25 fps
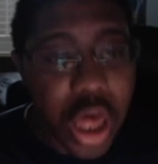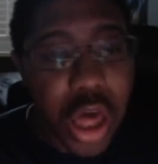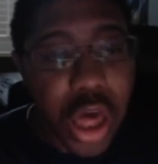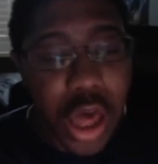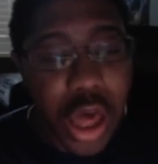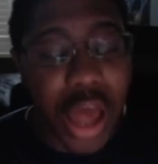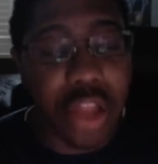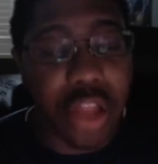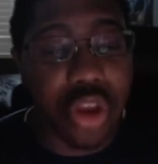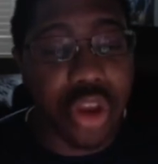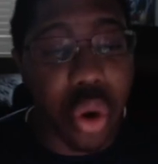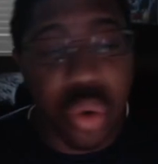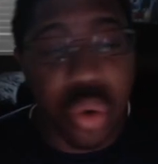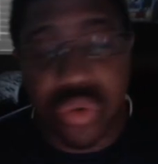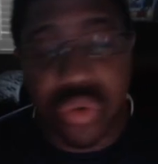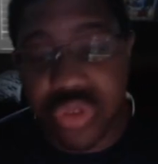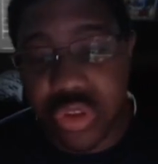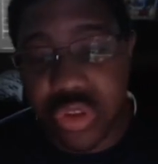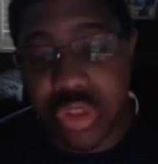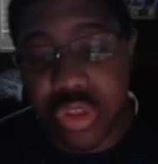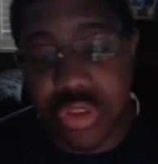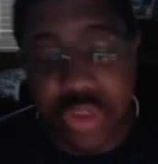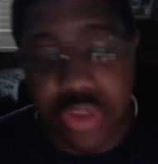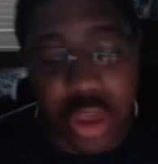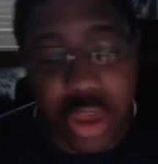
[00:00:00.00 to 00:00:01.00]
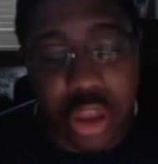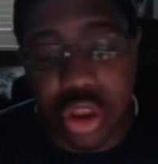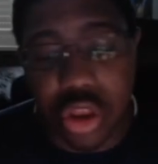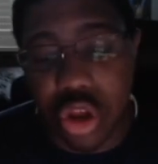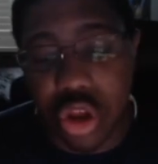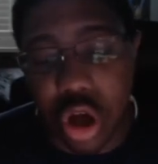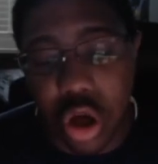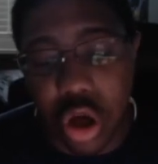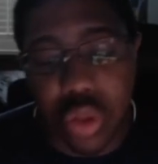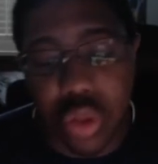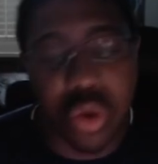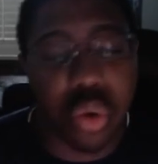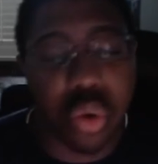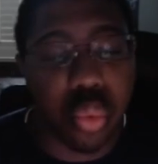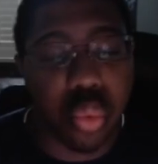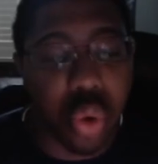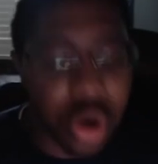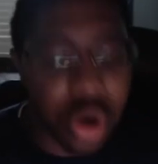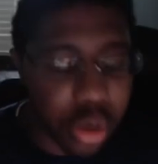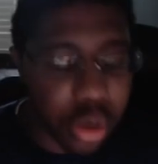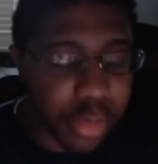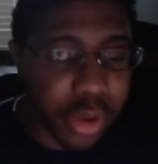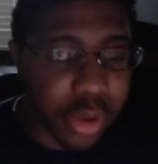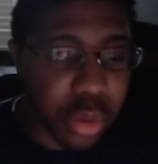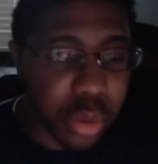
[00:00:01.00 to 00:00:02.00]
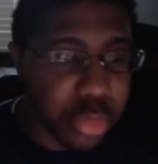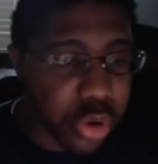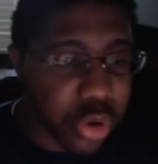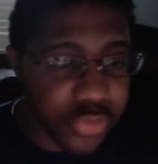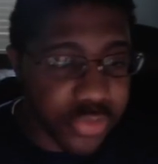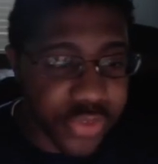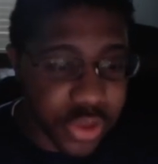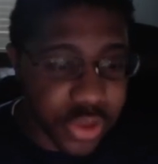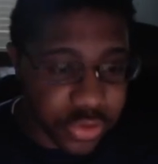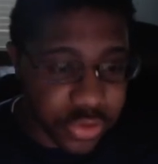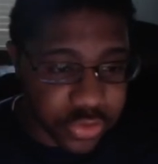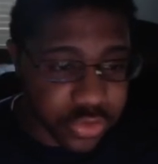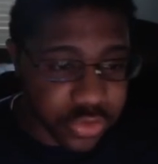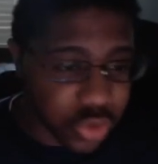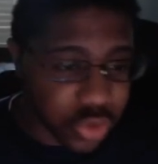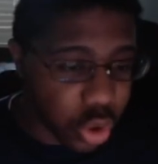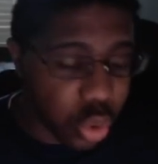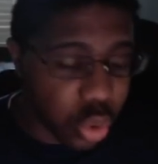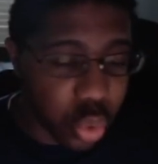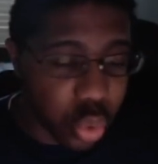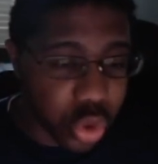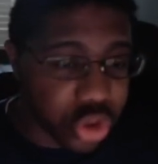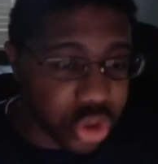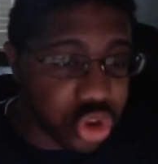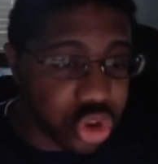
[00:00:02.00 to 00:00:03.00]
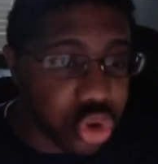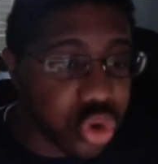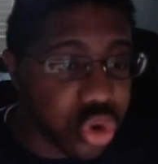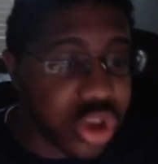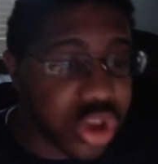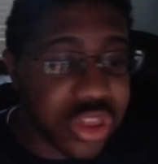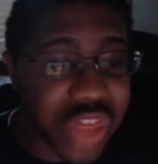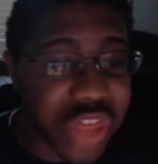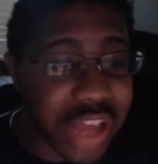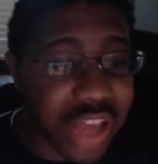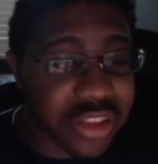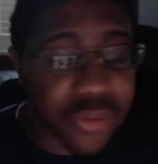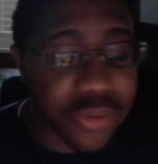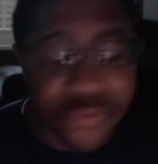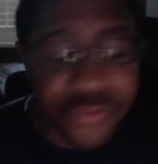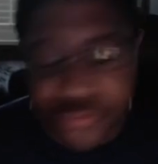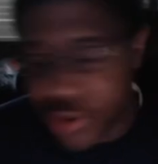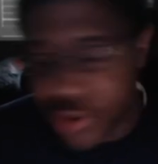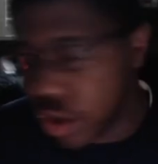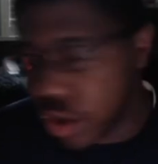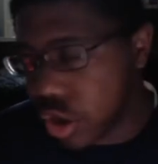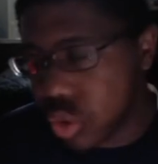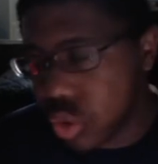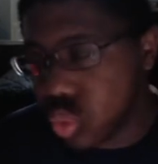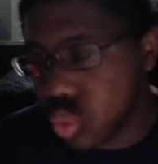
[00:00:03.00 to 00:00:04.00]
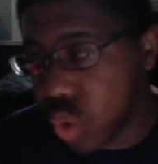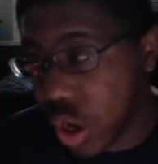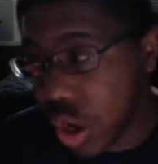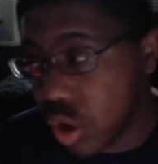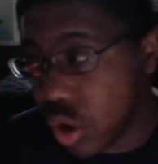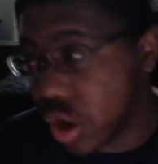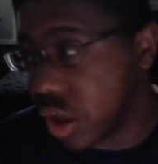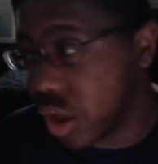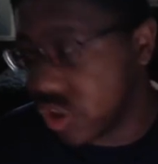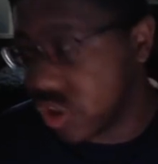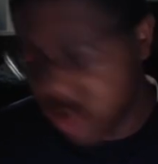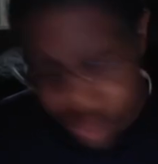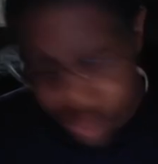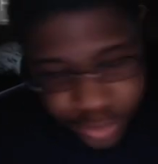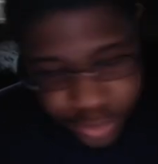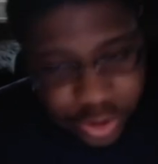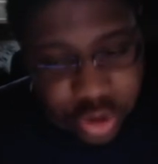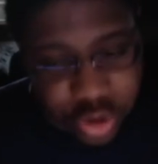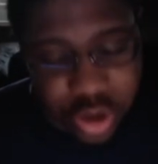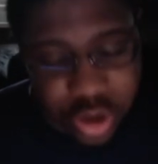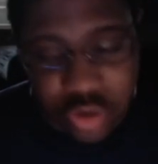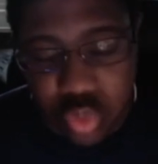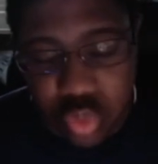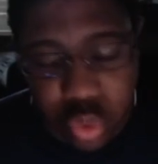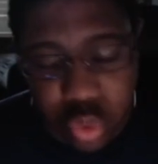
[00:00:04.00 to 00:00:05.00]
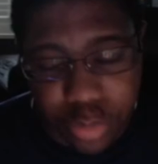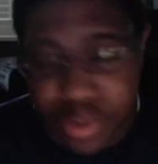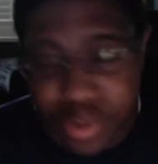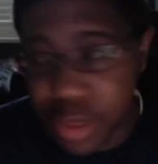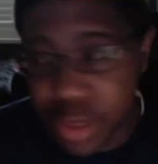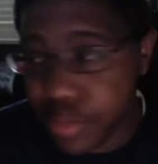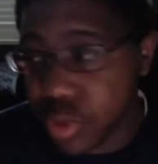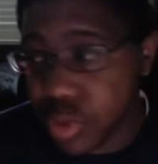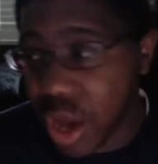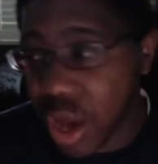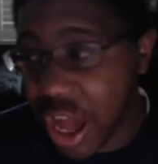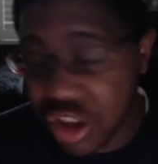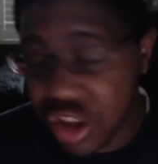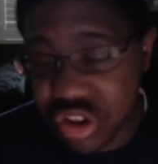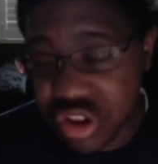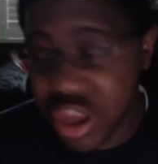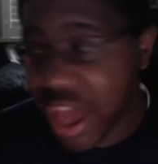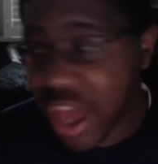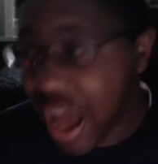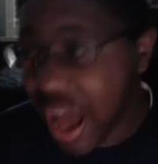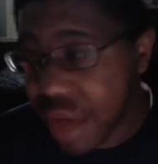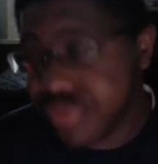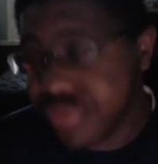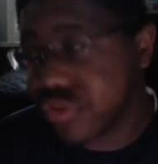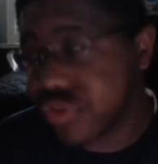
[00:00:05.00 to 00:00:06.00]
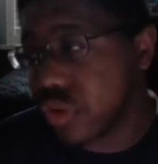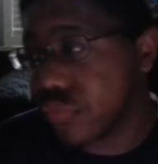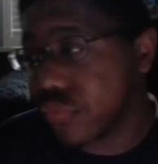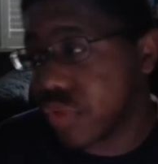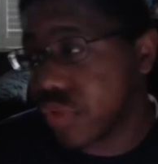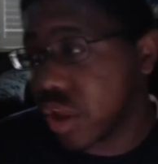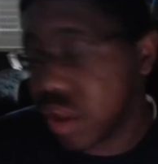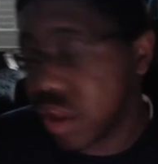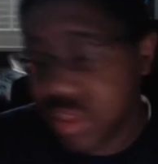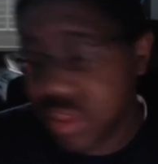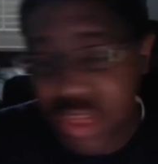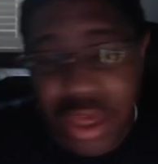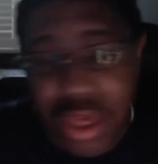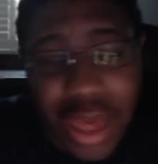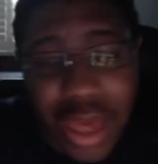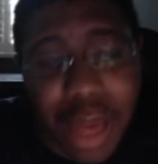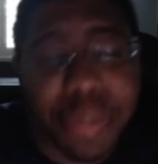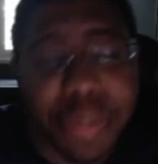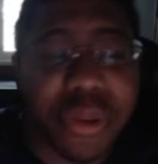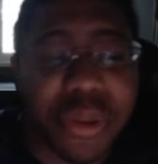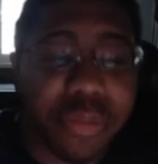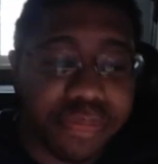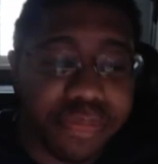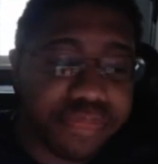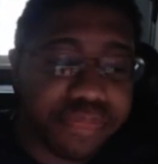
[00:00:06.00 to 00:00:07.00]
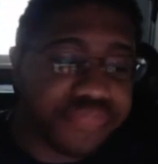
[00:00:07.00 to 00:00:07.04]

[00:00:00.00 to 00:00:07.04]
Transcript: I don't see this in other run-of-the-mill movies. So that's a very rare experience when people actually have stuff like that happen.